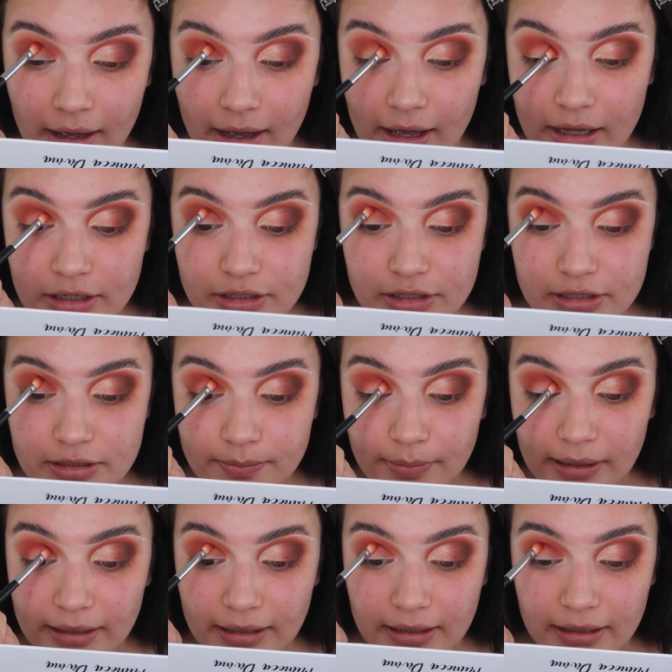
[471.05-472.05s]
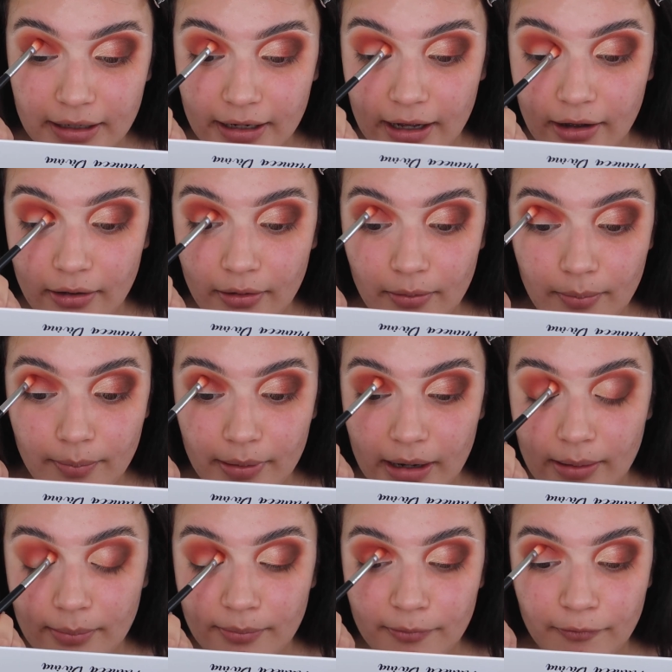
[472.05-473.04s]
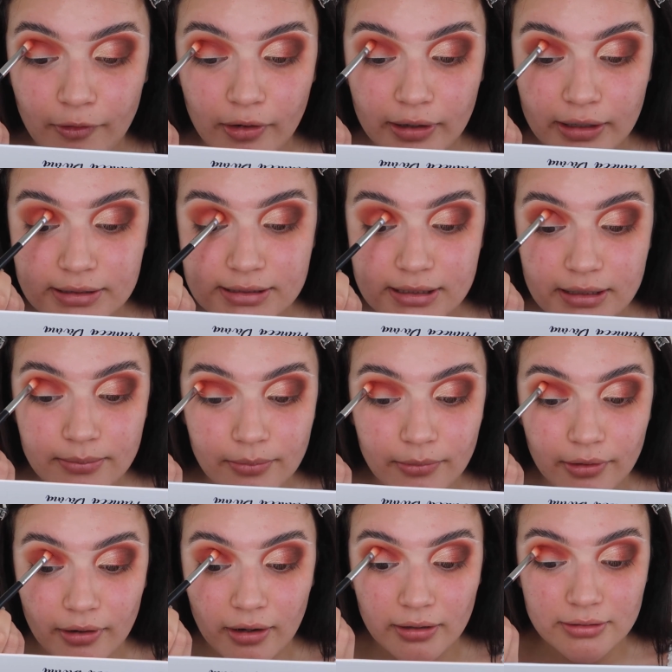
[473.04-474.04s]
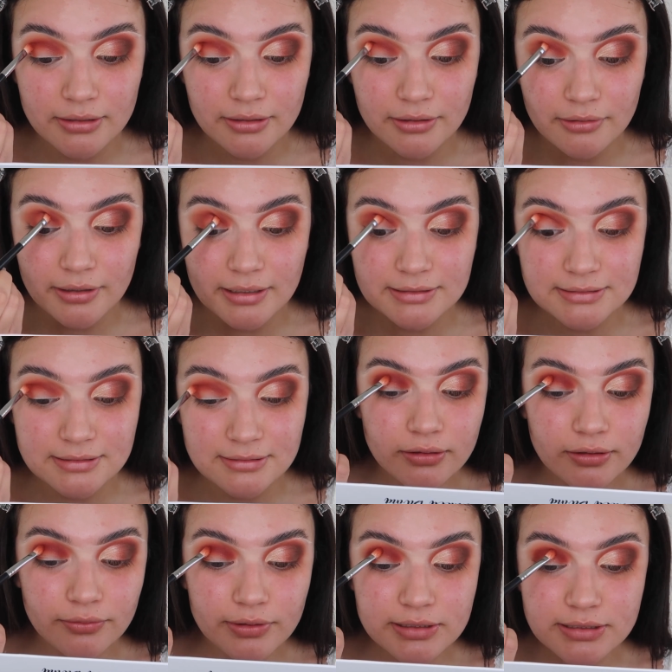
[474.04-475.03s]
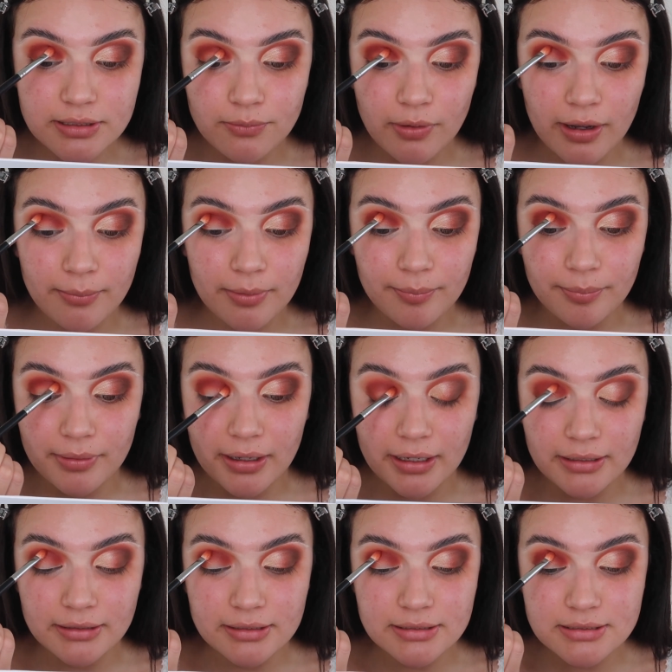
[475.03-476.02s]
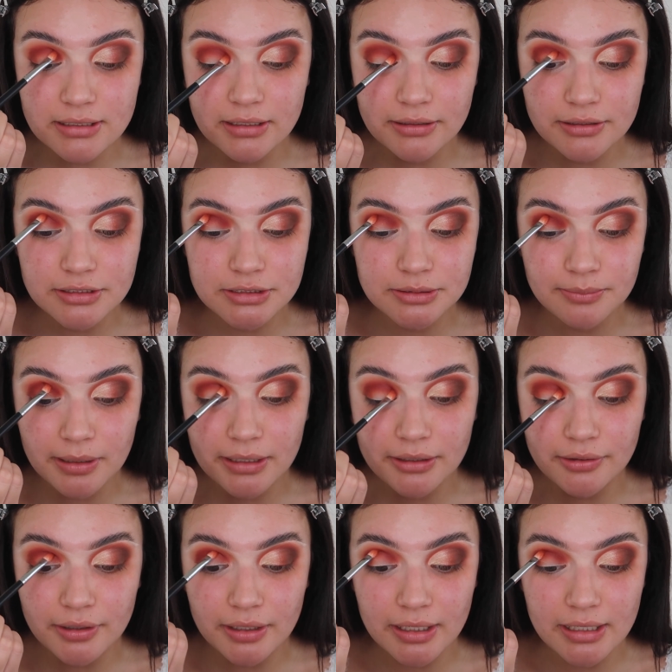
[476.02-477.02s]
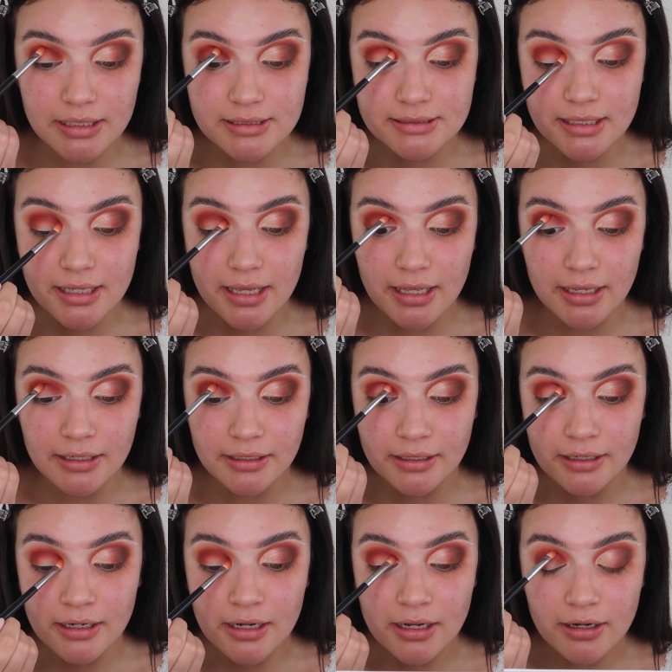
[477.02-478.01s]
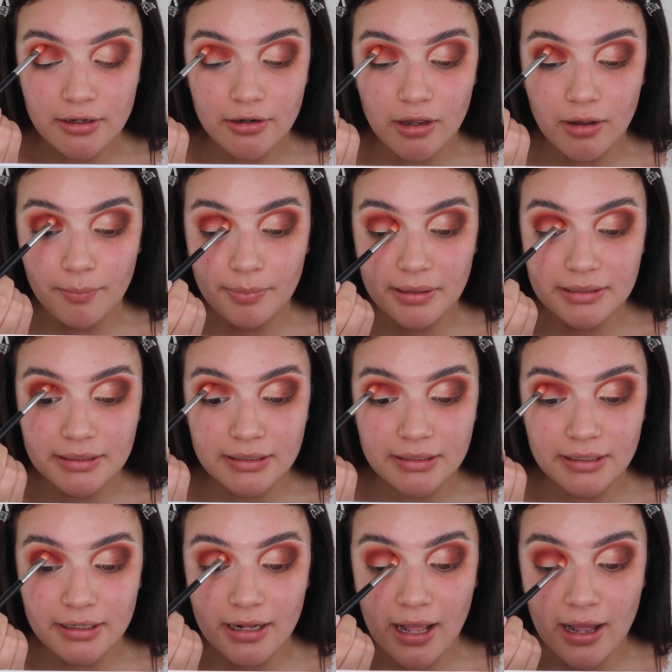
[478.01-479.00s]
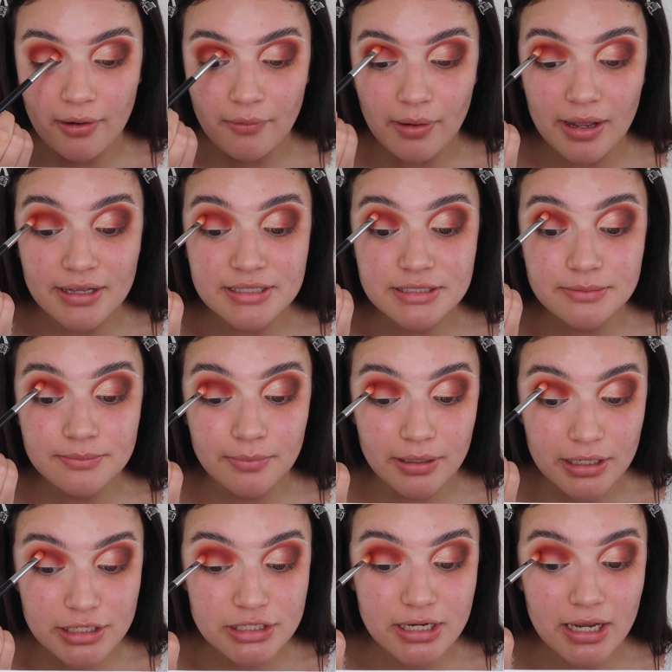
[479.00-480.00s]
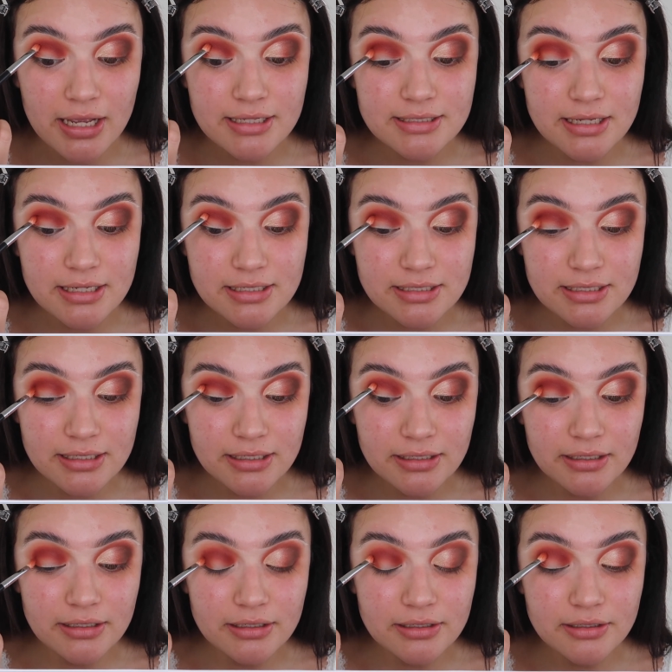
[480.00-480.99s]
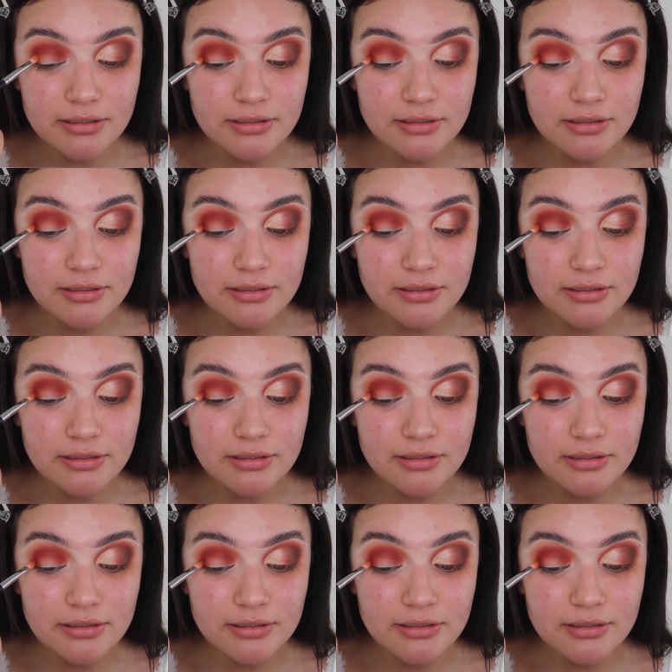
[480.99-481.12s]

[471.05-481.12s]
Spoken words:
and just blending it out, but I'm focusing more on the crease. The reason why I'm applying this color to my crease and not blending it out as much as I did